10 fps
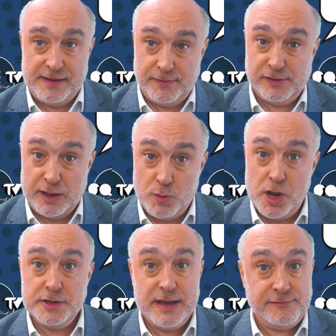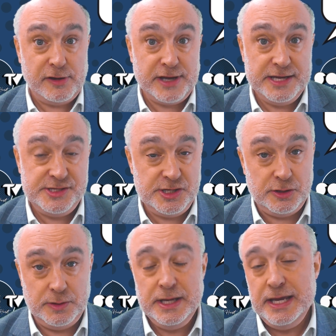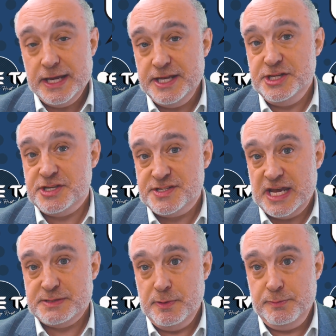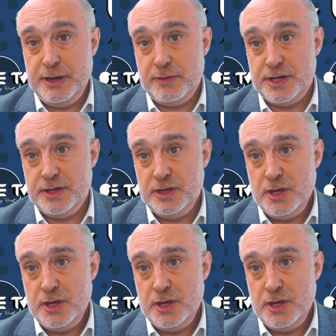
FLK1 and FLK2, in each assessment period.